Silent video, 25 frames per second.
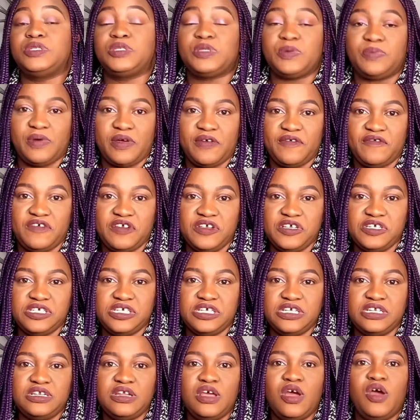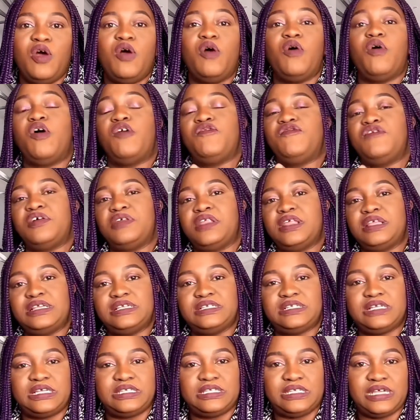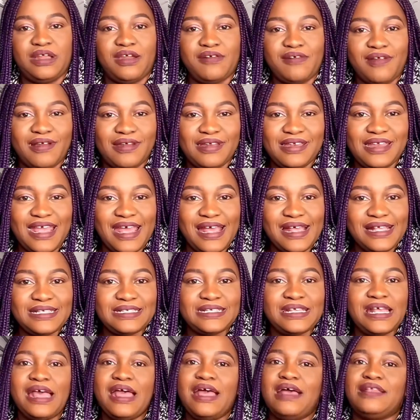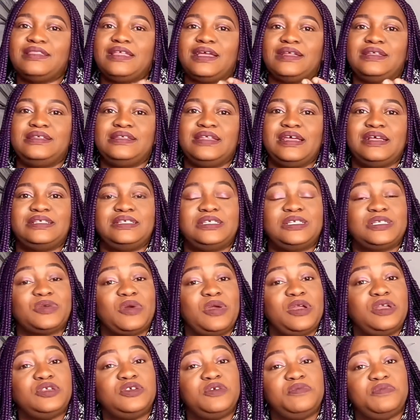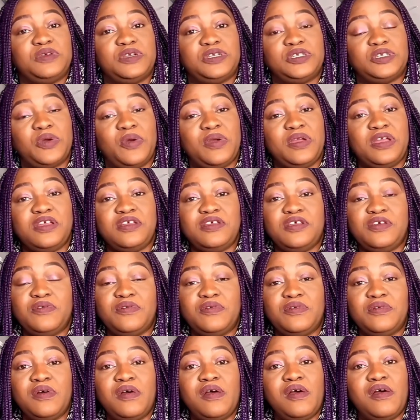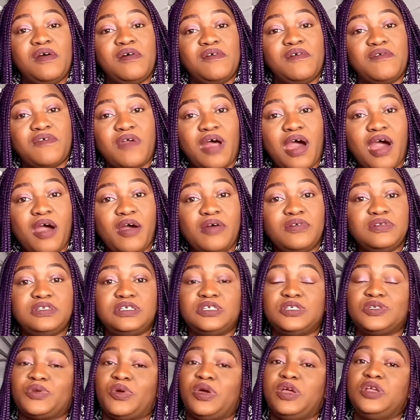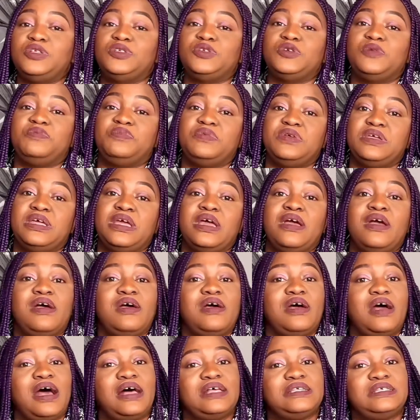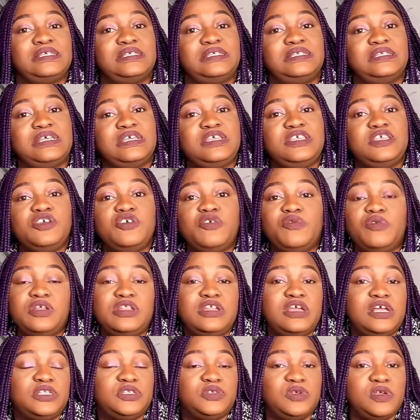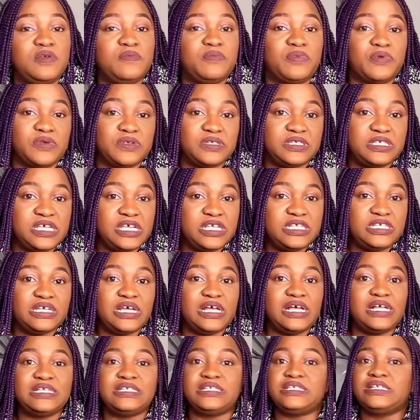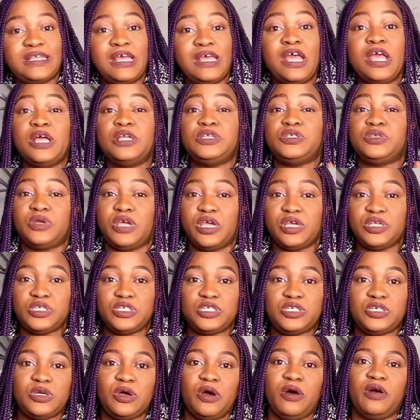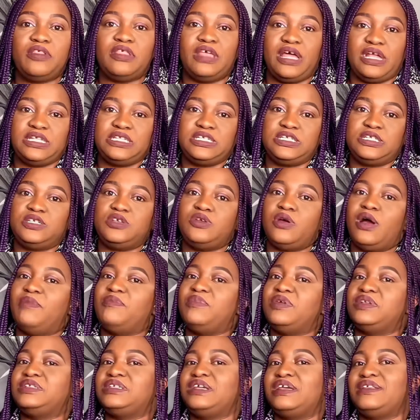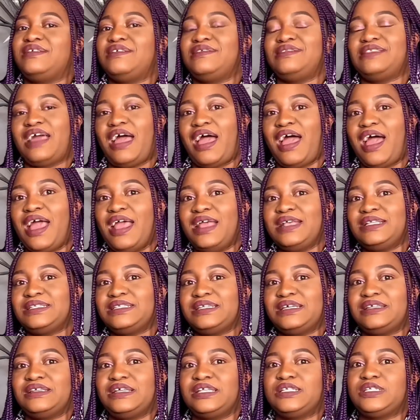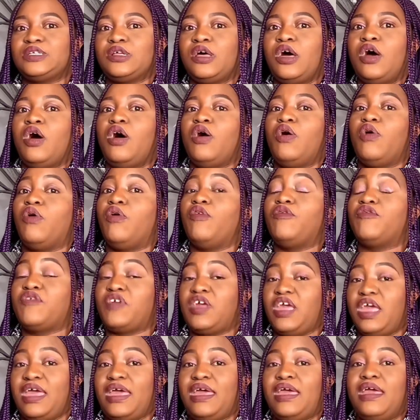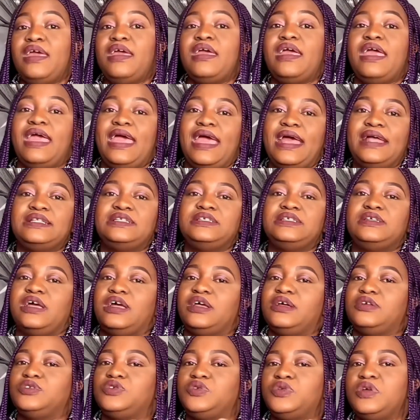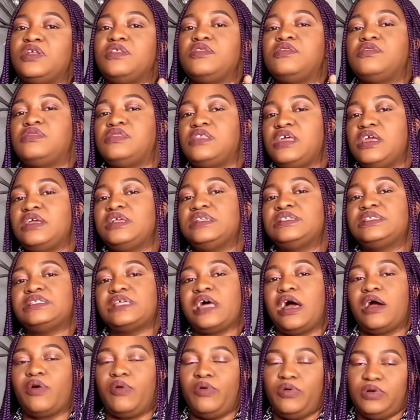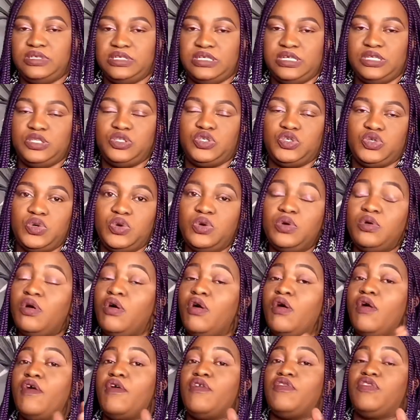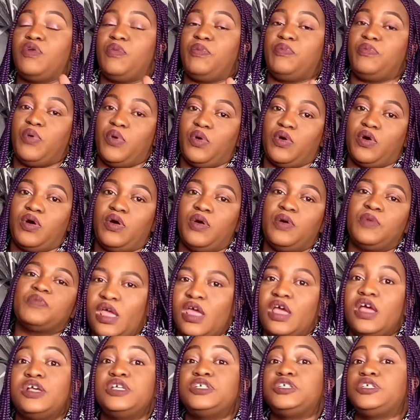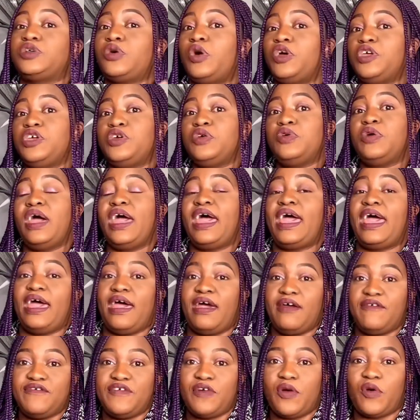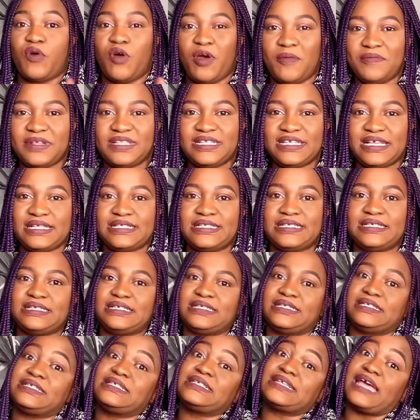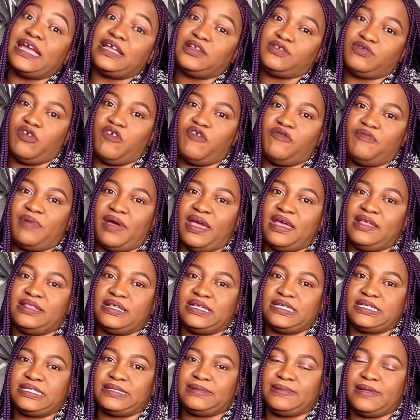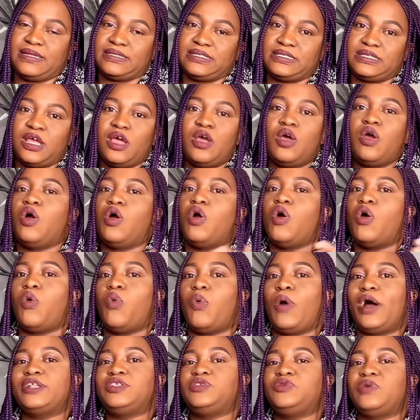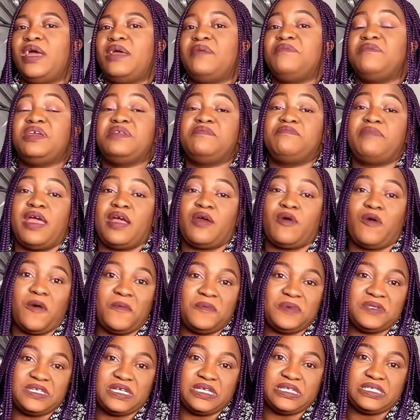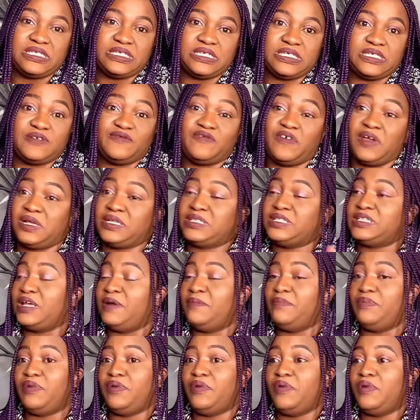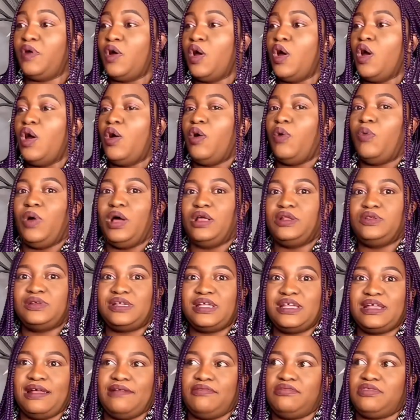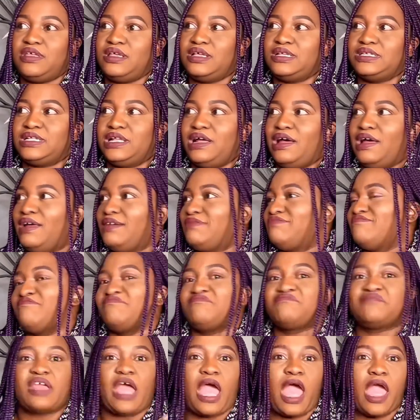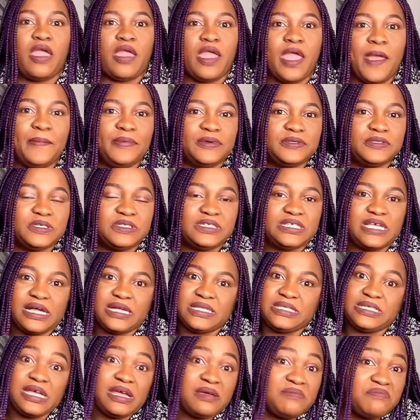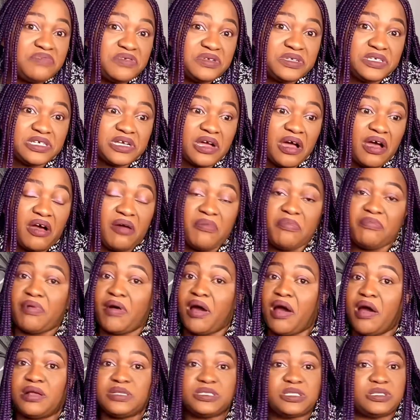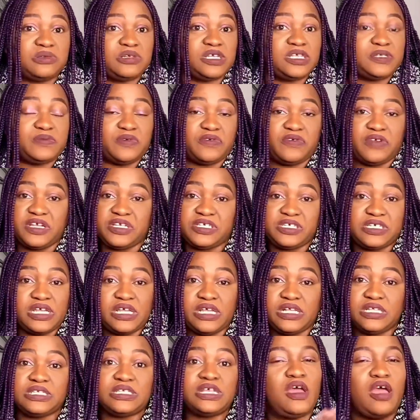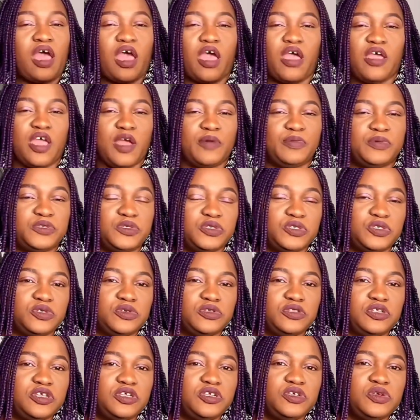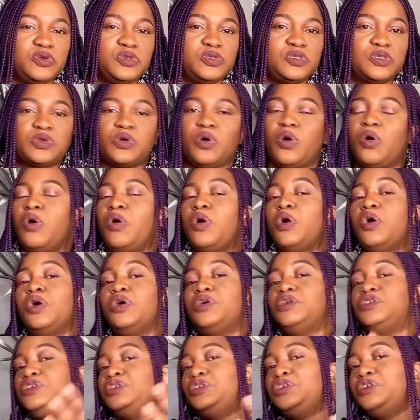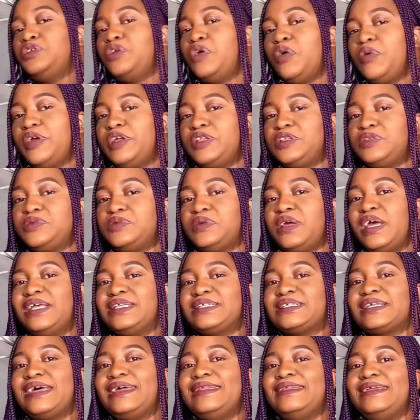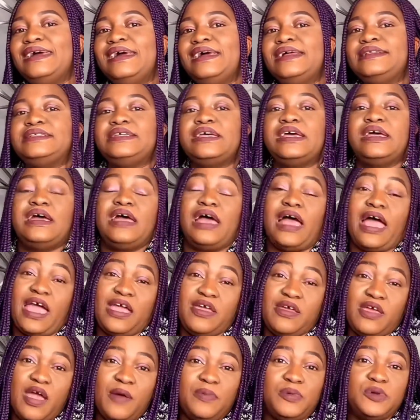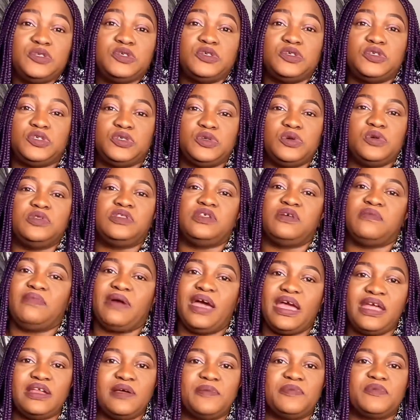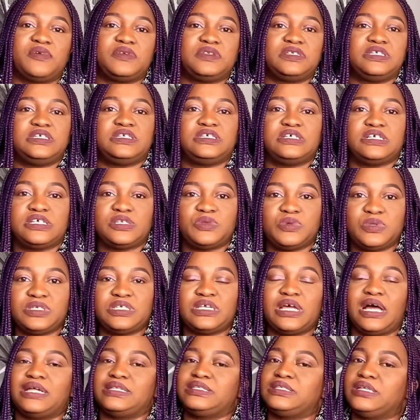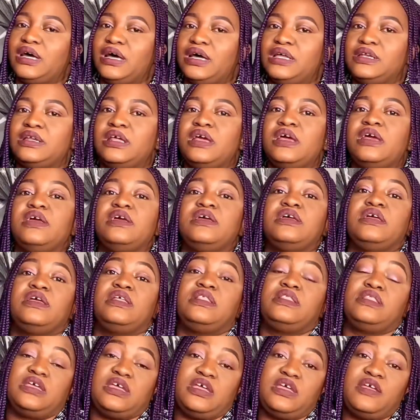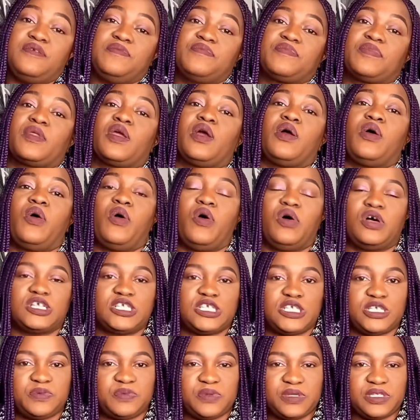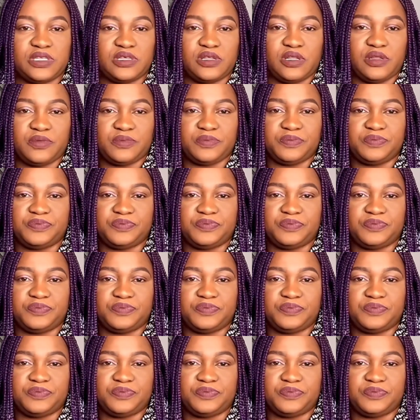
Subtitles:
supervision of a registered general nurse. That nurse is going to be showing you around, is going to be assessing you when you're doing procedures to ensure that you are maintaining the high standards of care and you're doing things according to the book. So you have your competences signed off by this nurse. What do I mean by competences? For example, we're looking at things like, are you able to take temperature, pulse, respirations? Are you able to do the news score? Do you know when to escalate? Are you able to do the minor procedures which are done in the hospital?